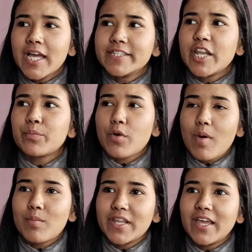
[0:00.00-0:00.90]
then
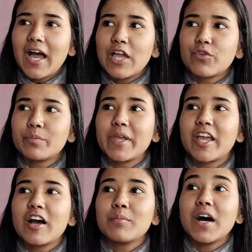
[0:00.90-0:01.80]
probably I would
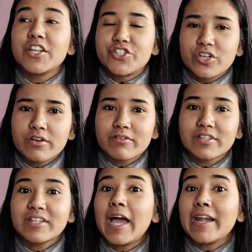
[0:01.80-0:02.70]
become a
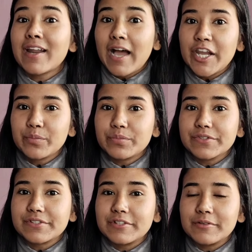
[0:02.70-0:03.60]
generous and kind
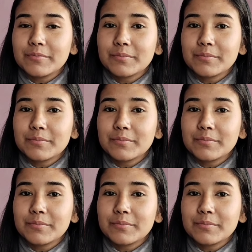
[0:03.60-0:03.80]
person.